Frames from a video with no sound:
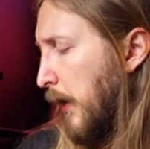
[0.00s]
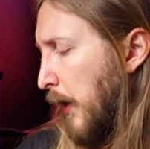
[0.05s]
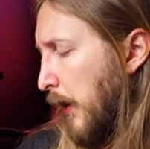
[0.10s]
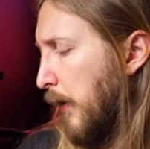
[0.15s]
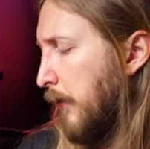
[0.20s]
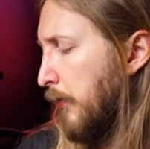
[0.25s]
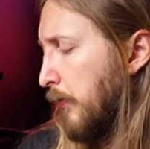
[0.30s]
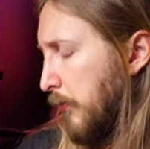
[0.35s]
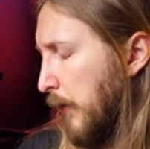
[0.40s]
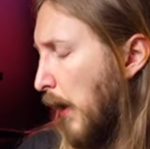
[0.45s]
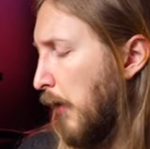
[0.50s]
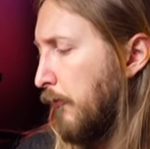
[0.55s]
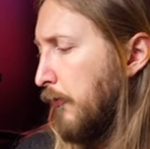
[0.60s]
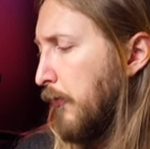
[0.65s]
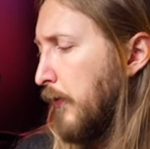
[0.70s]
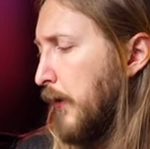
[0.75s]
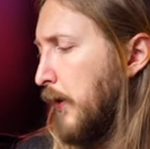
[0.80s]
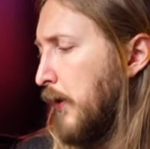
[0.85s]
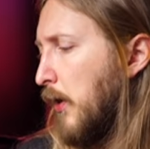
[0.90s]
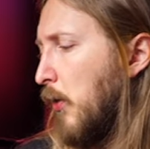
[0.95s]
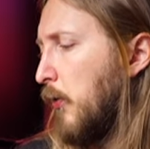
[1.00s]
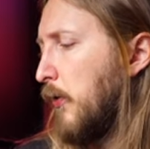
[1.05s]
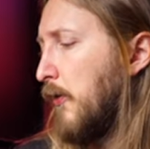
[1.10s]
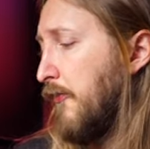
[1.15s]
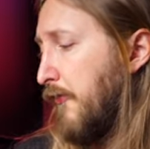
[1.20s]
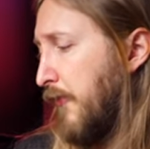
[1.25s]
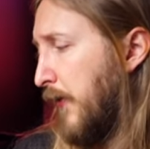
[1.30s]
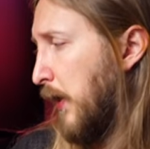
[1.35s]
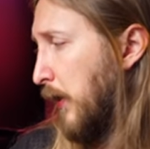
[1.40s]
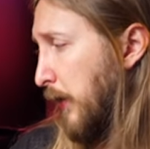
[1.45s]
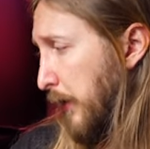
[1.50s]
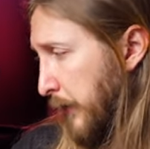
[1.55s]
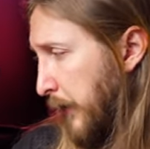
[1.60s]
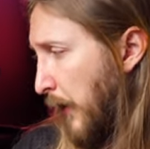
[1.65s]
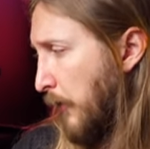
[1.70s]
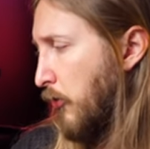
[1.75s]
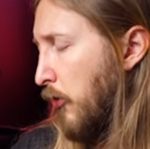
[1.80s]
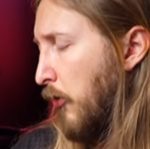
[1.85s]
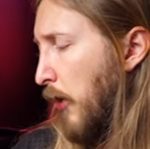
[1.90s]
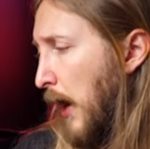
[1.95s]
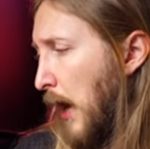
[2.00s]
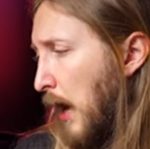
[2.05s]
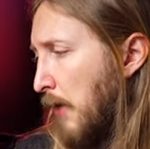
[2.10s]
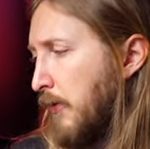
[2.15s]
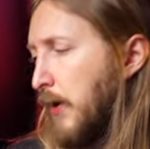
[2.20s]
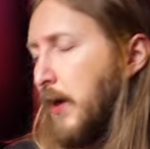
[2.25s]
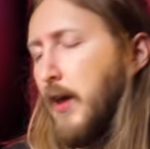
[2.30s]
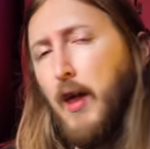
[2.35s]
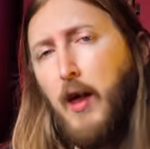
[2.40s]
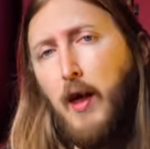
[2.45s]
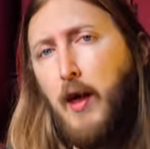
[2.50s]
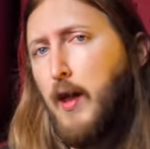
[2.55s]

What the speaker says: and I definitely know the feeling that you're having.